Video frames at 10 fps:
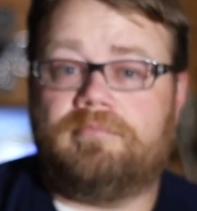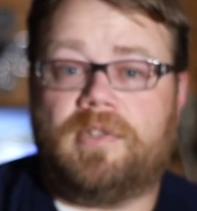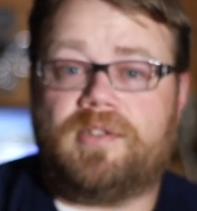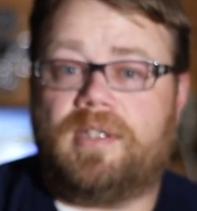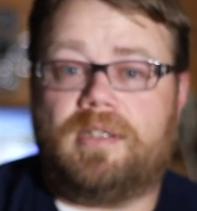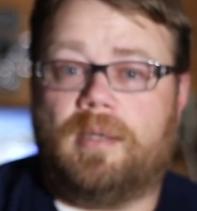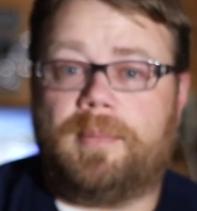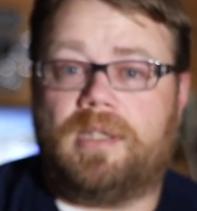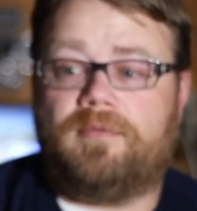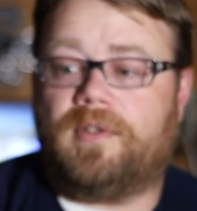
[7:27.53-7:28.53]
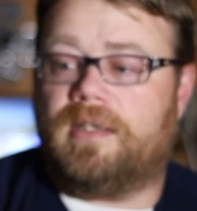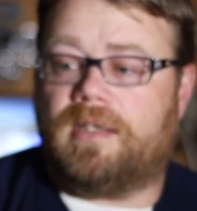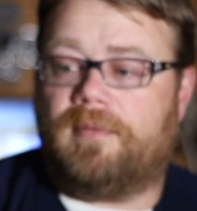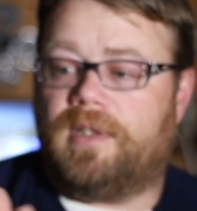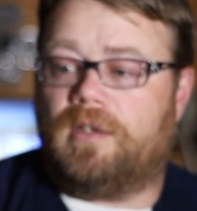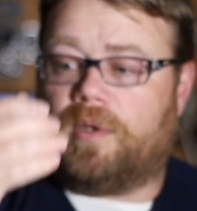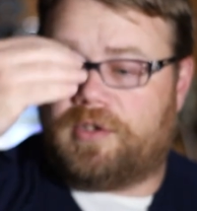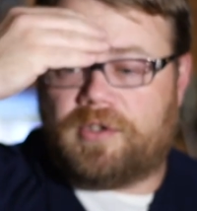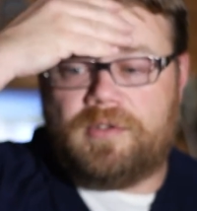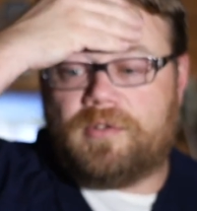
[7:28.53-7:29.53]
that's it. I mean, if you guys have any
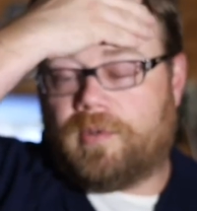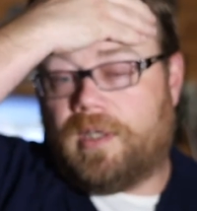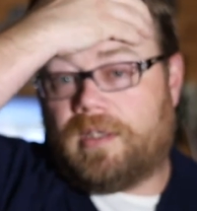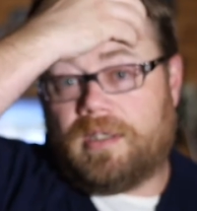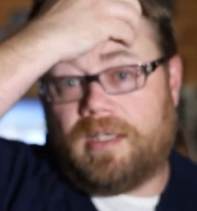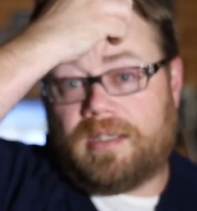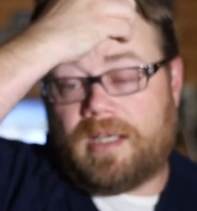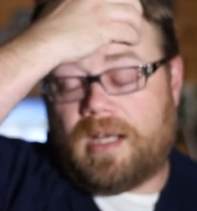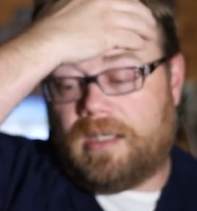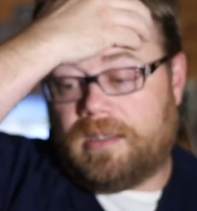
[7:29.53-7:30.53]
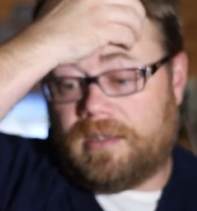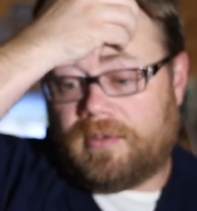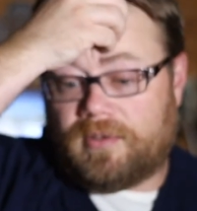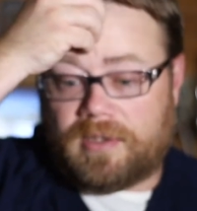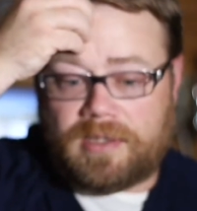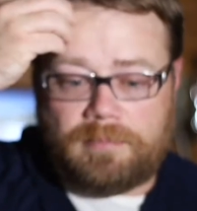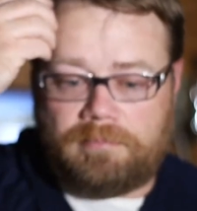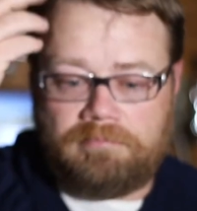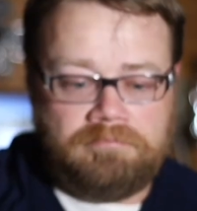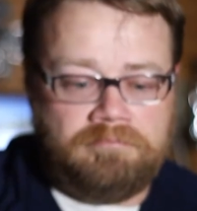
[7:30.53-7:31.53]
questions or anything like that on this,
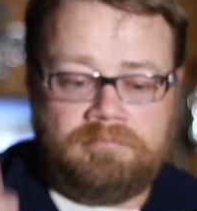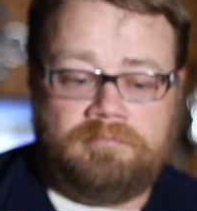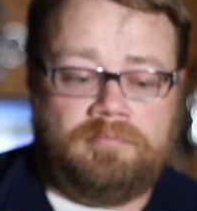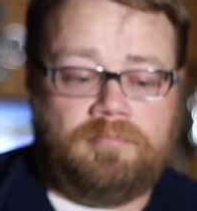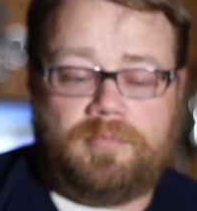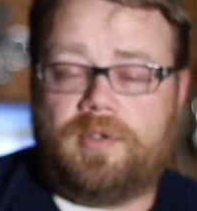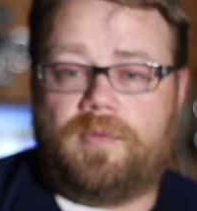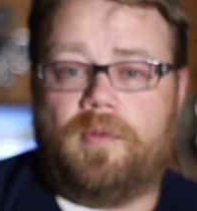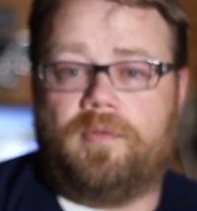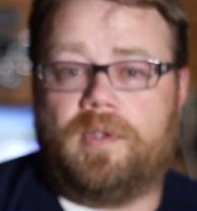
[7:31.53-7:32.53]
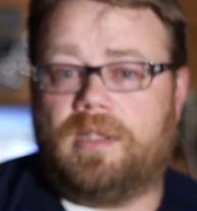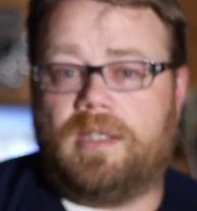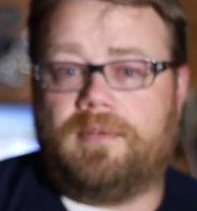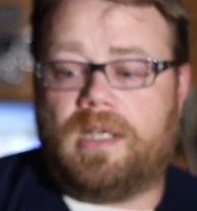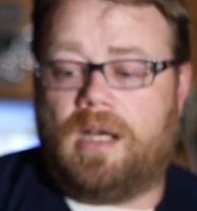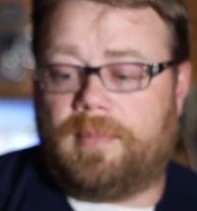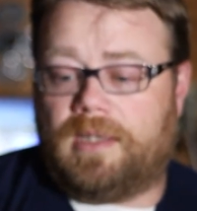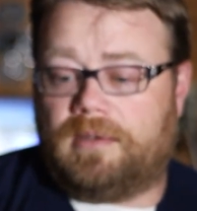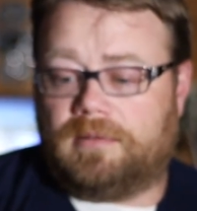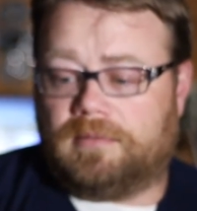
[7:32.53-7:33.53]
please feel free to leave a
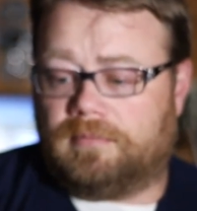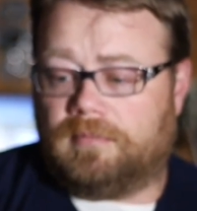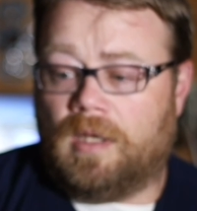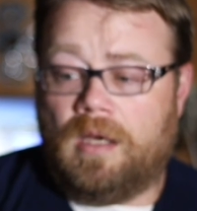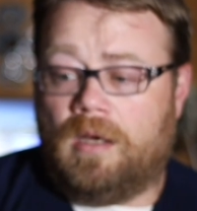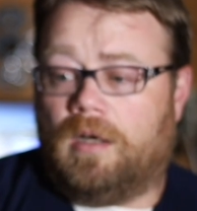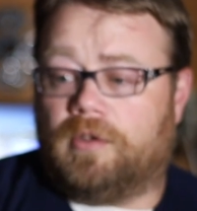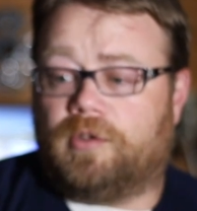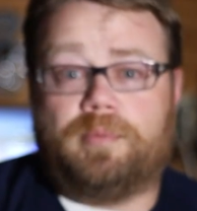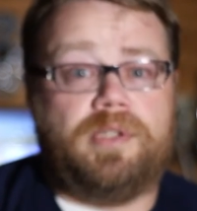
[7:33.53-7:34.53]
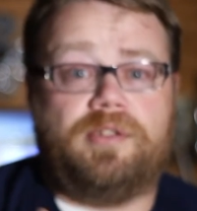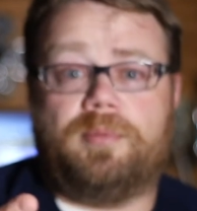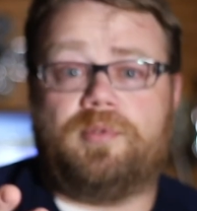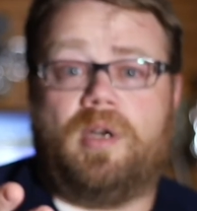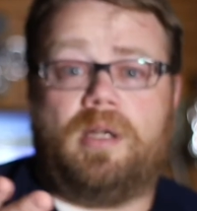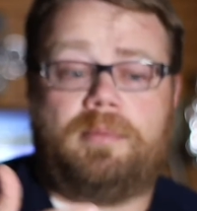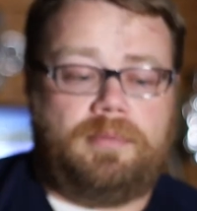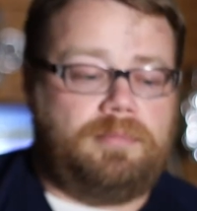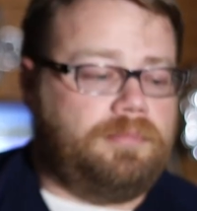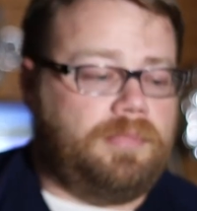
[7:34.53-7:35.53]
comment, and also please subscribe.
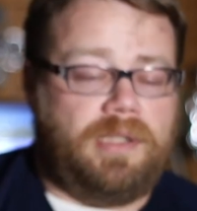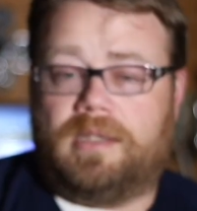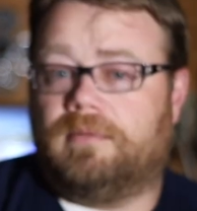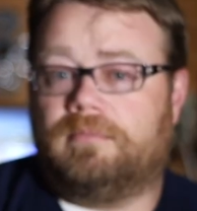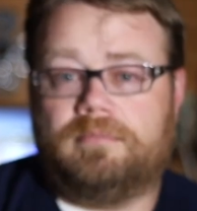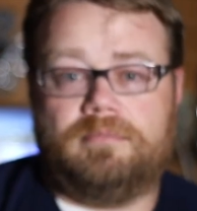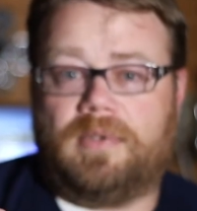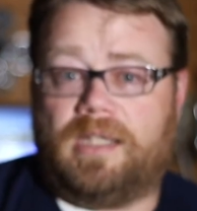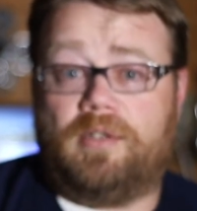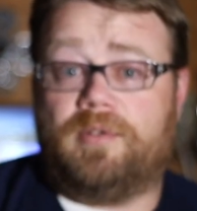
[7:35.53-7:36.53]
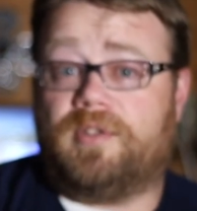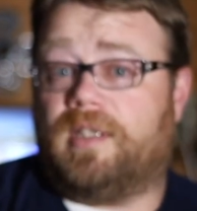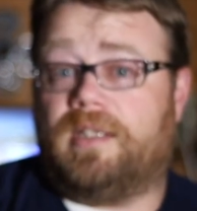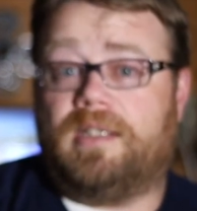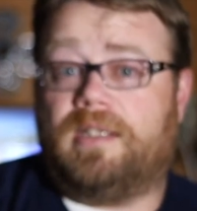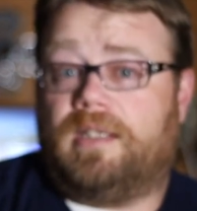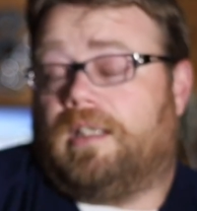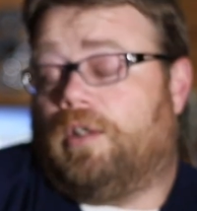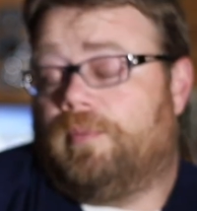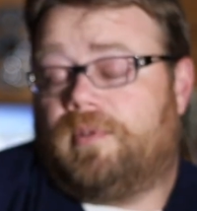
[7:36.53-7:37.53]
Again, like I always say, it
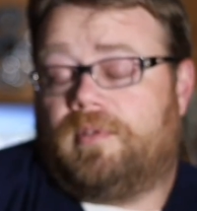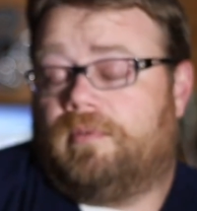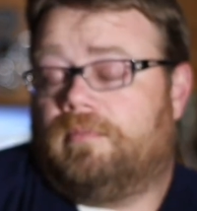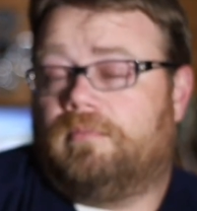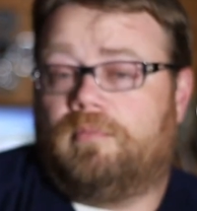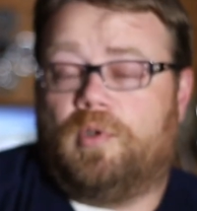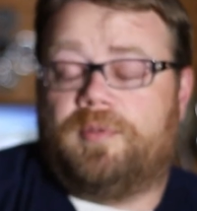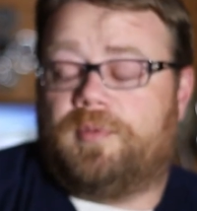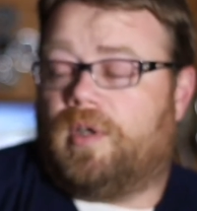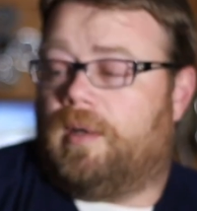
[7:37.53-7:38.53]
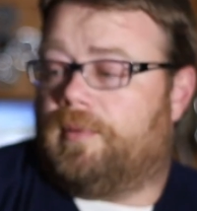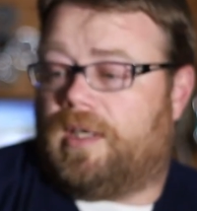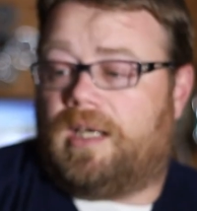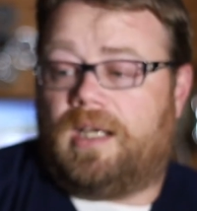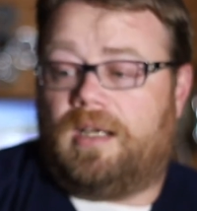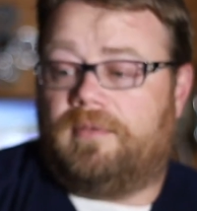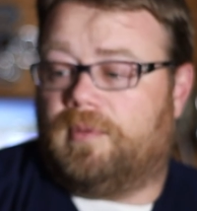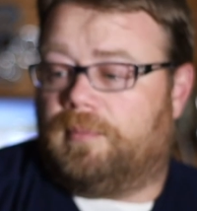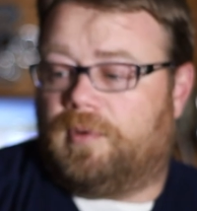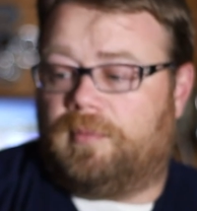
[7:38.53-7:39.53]
helps. The more subscribers I have,
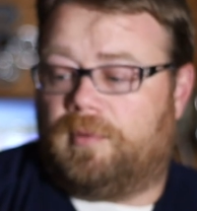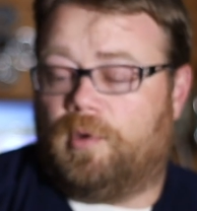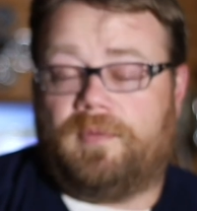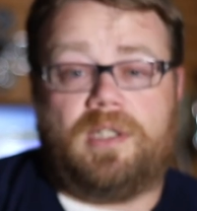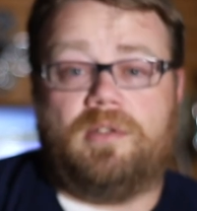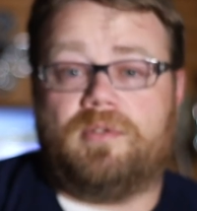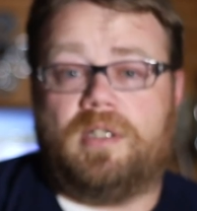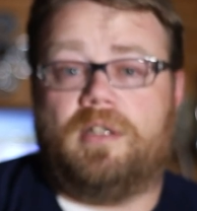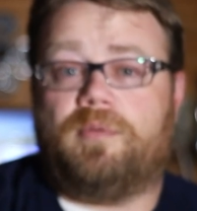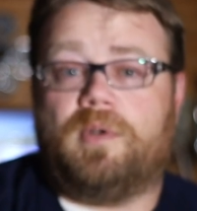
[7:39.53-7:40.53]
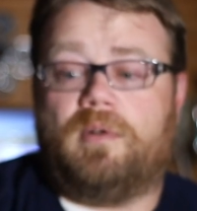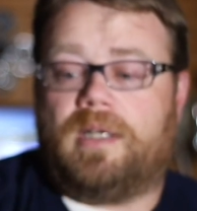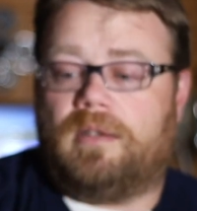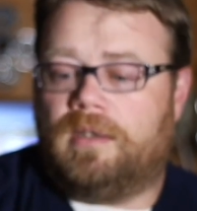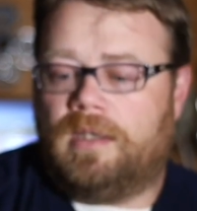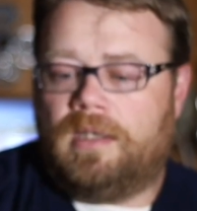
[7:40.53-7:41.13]
the more videos I'm going to throw out